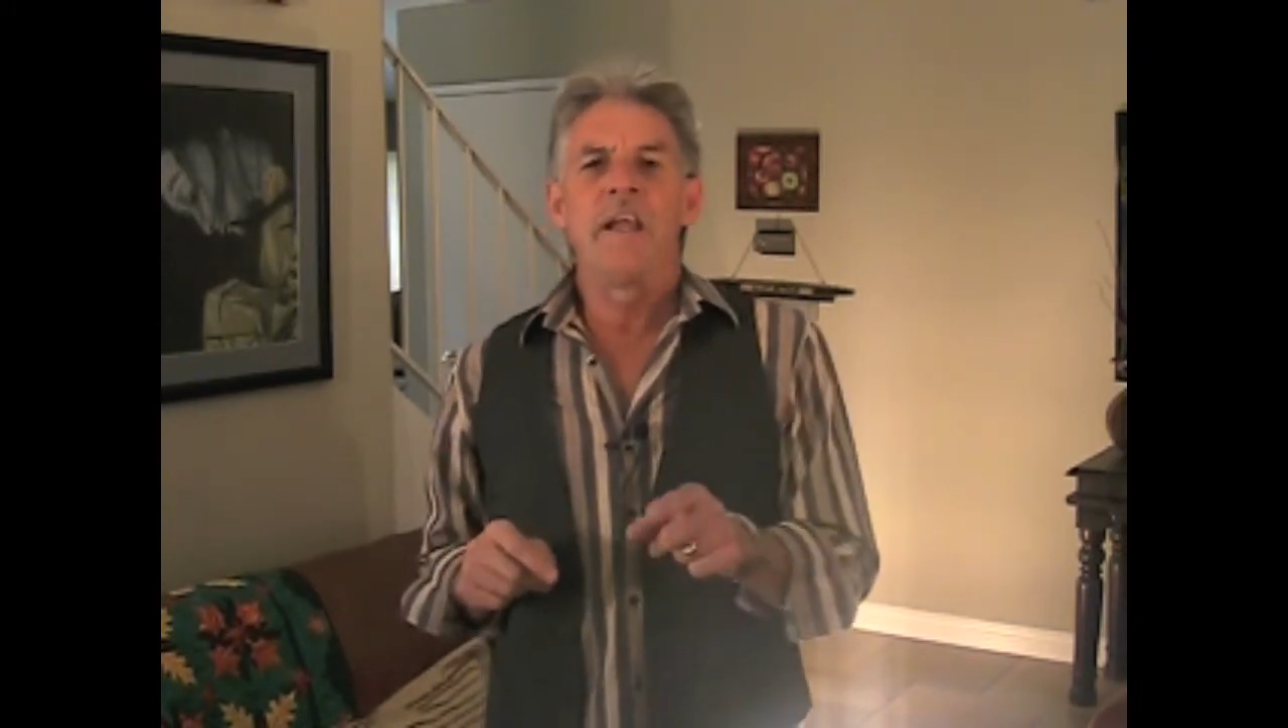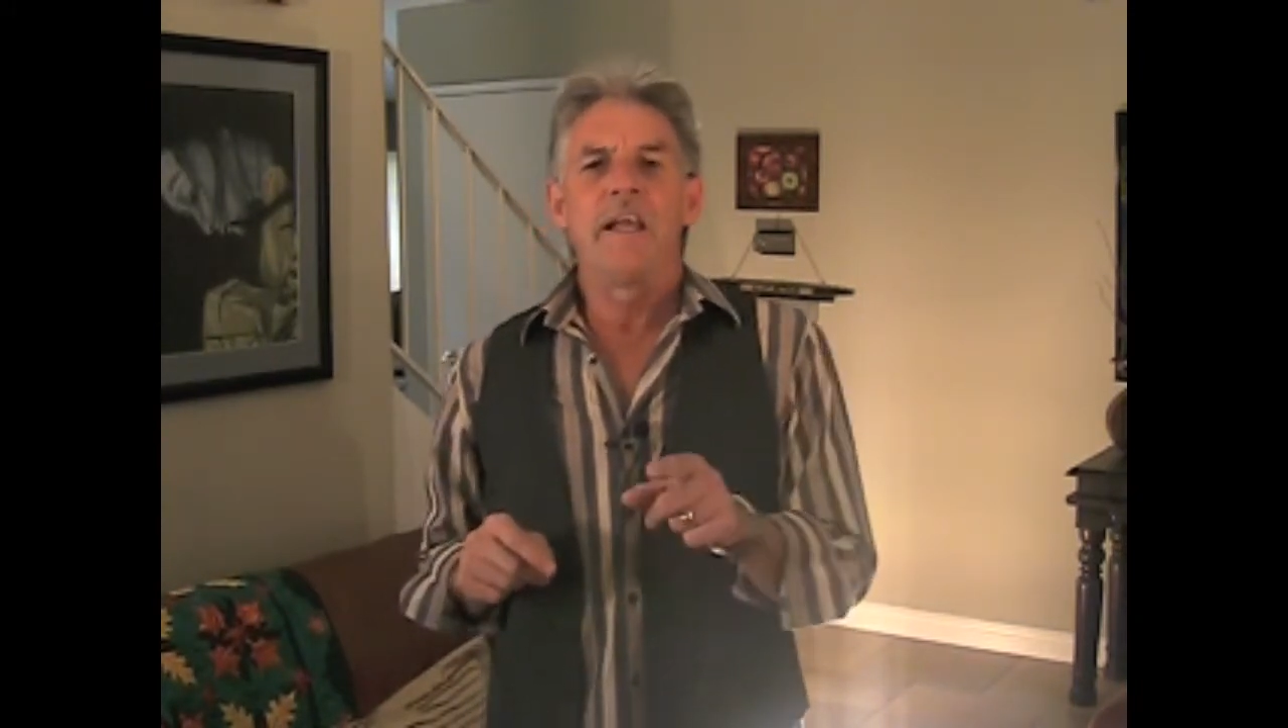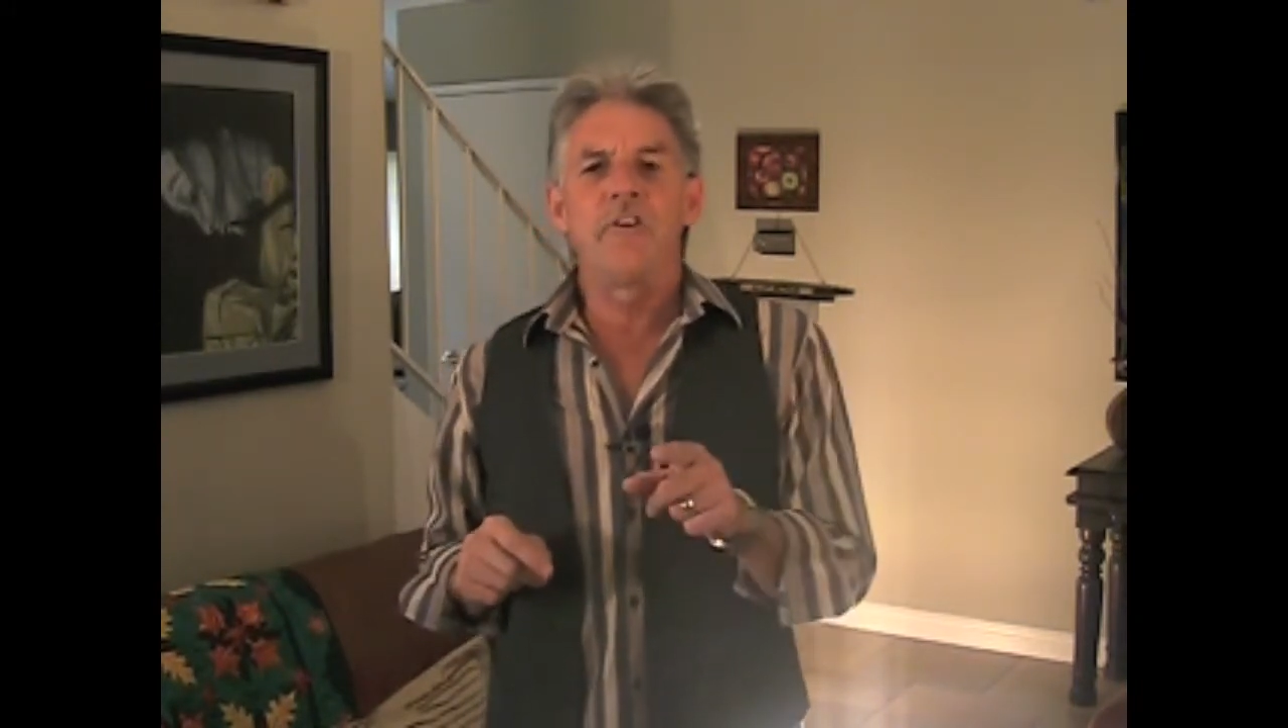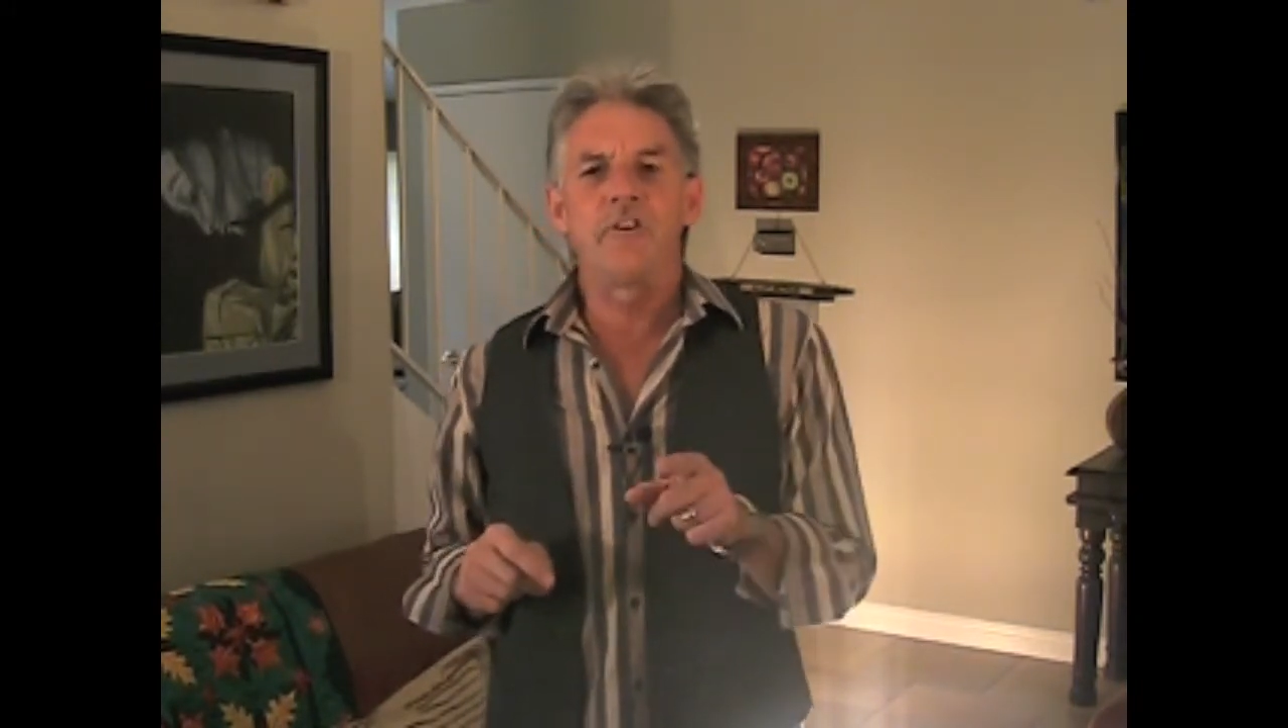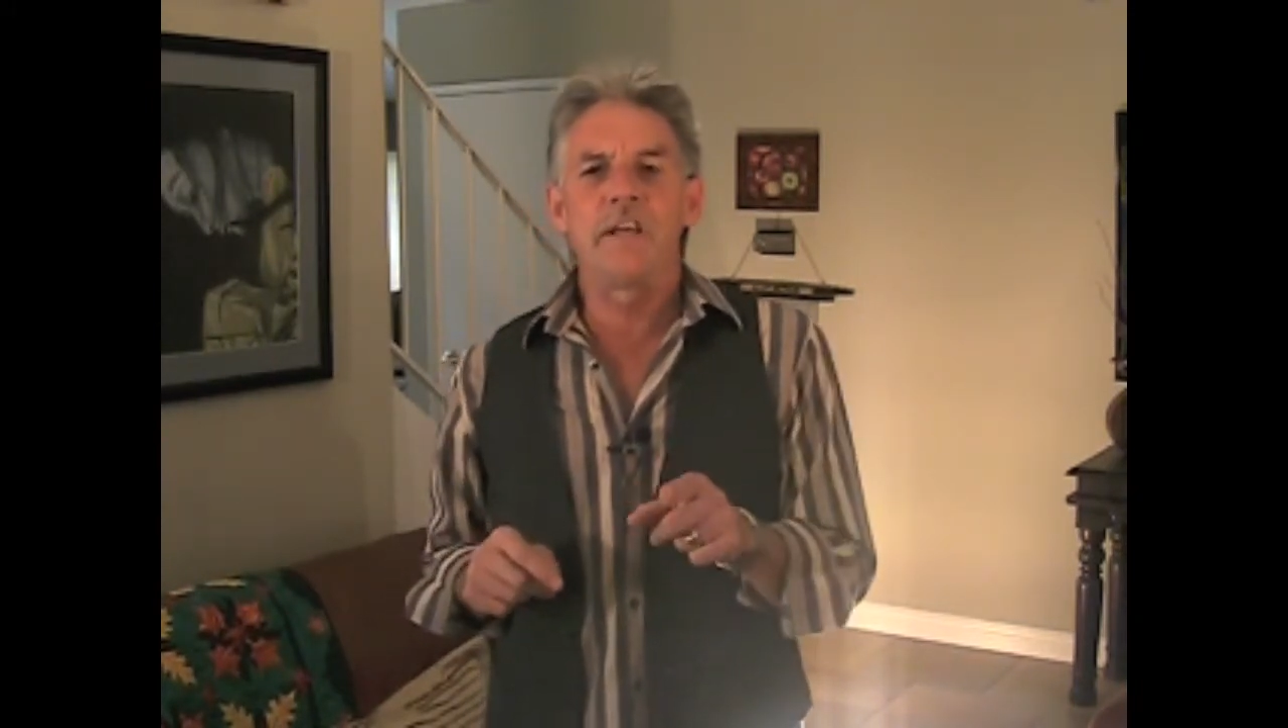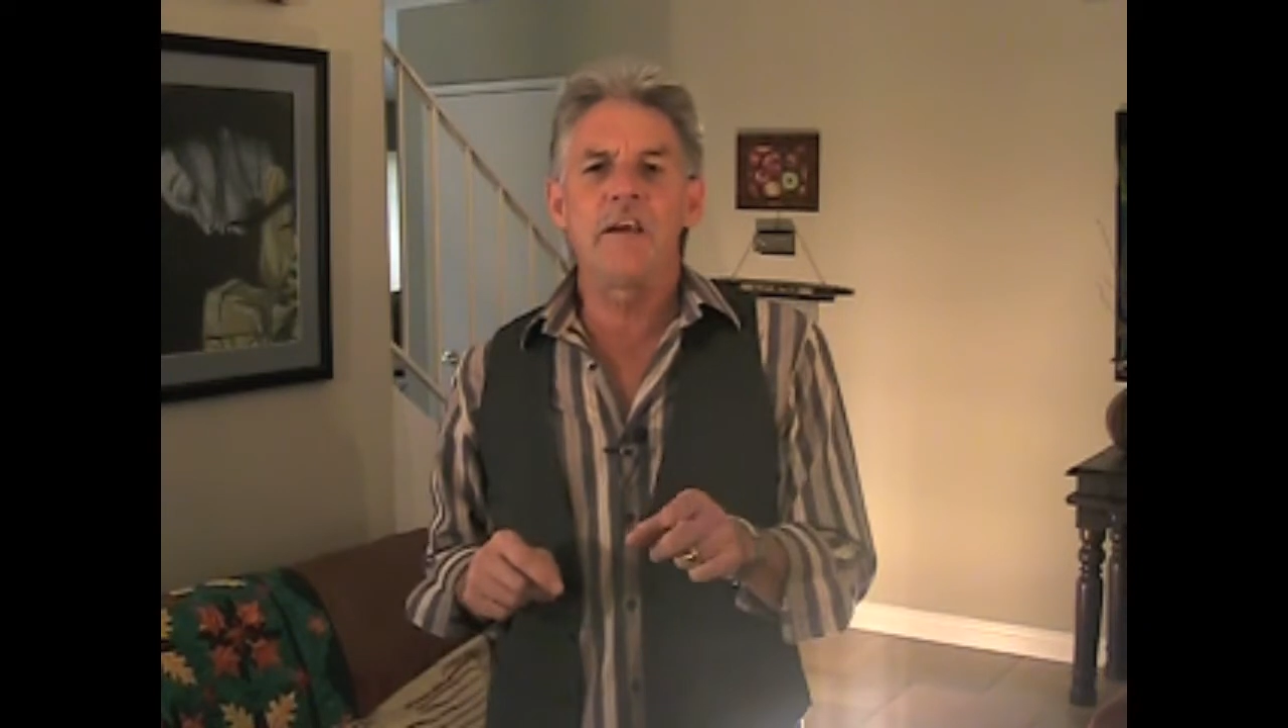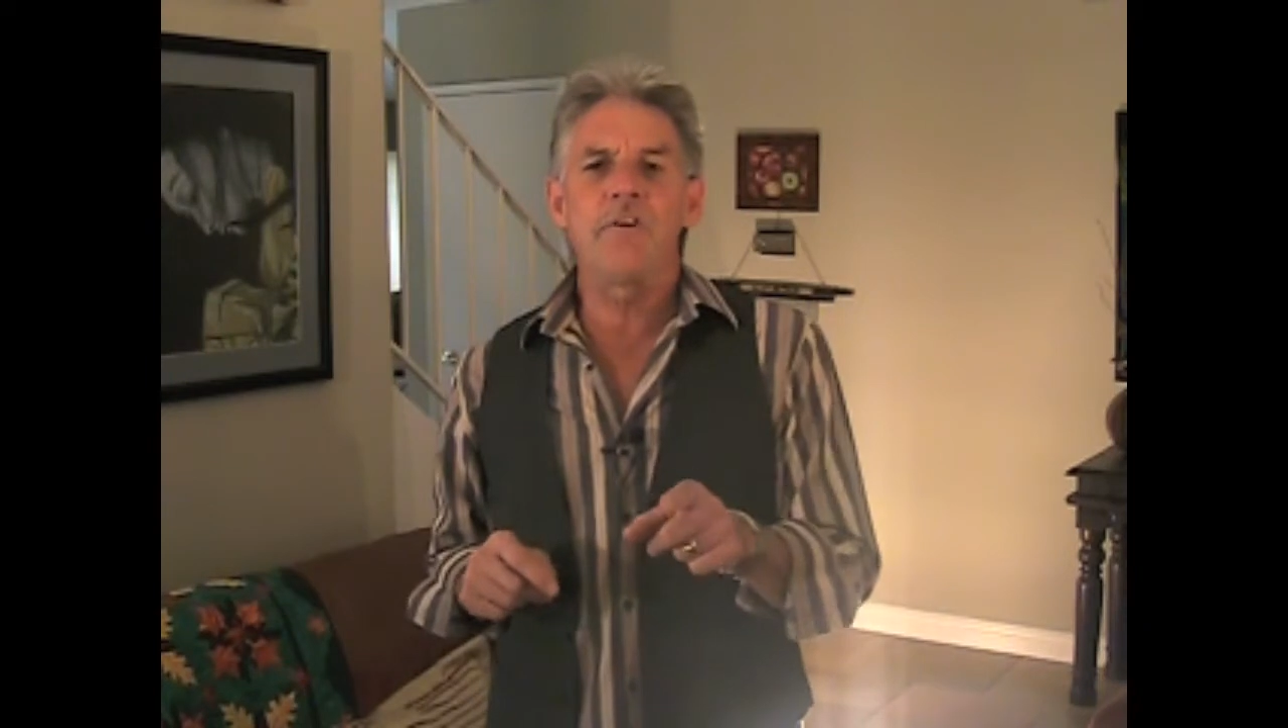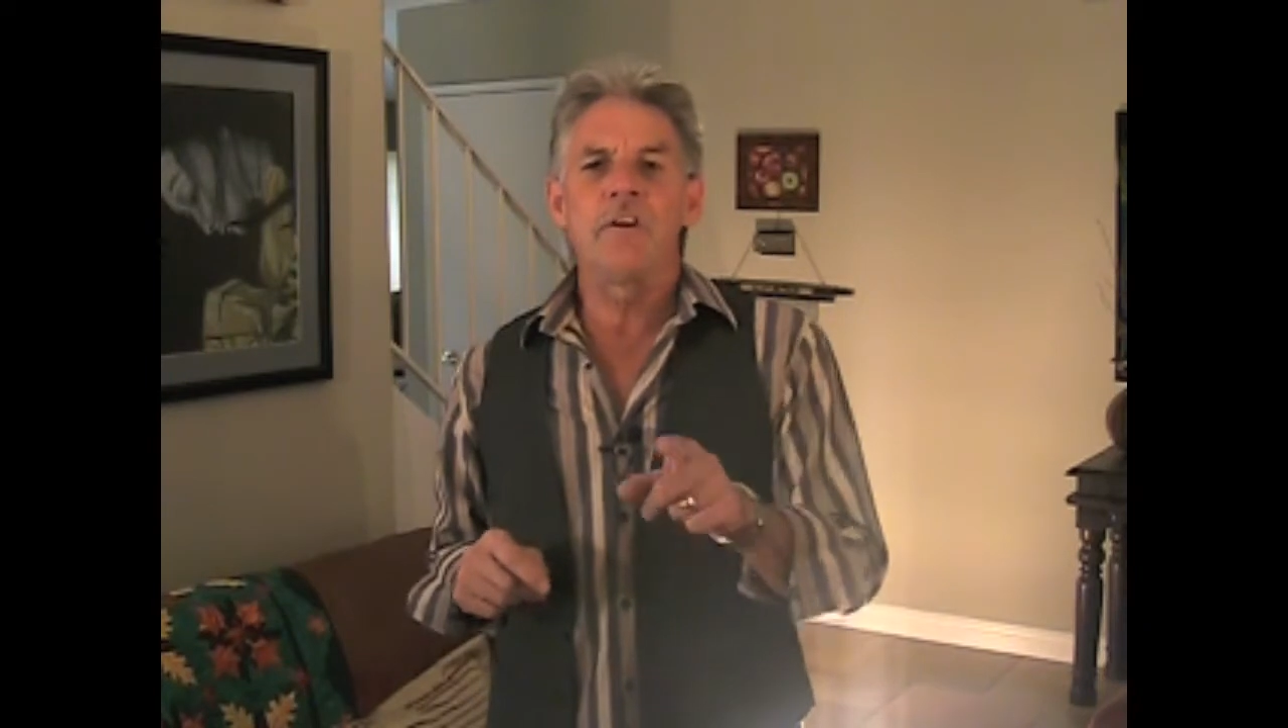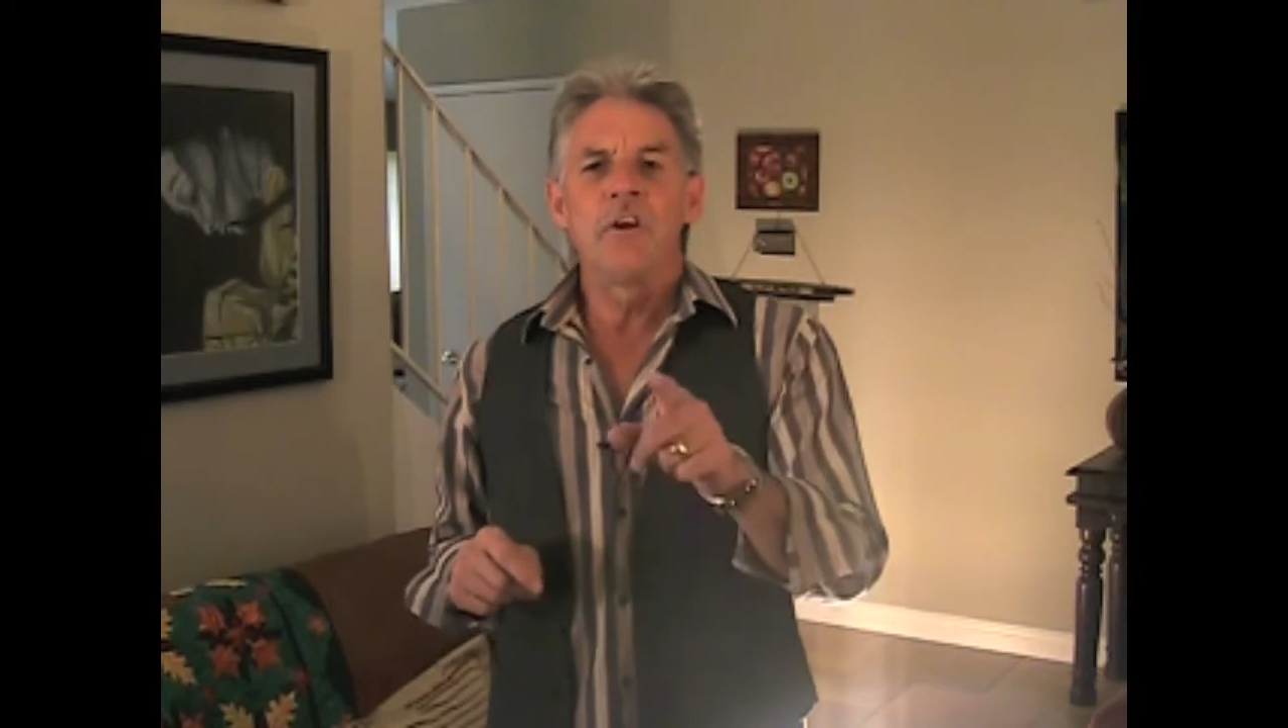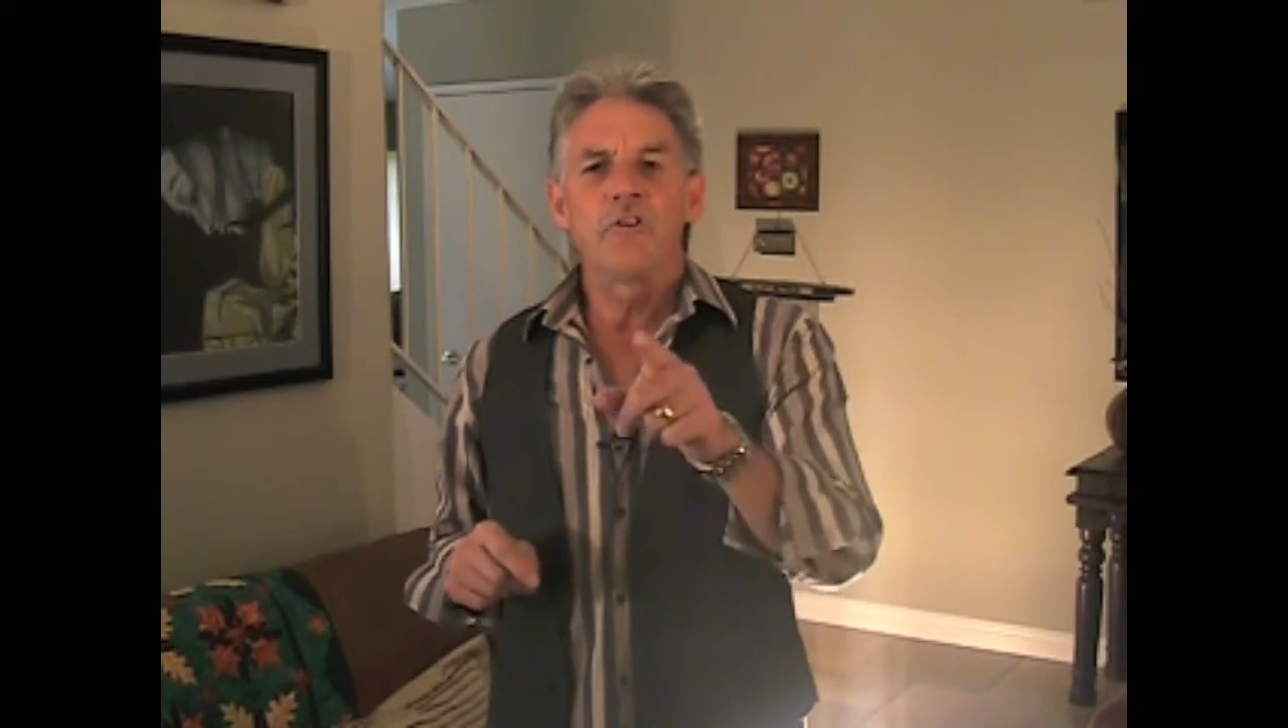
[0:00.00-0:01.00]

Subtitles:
is given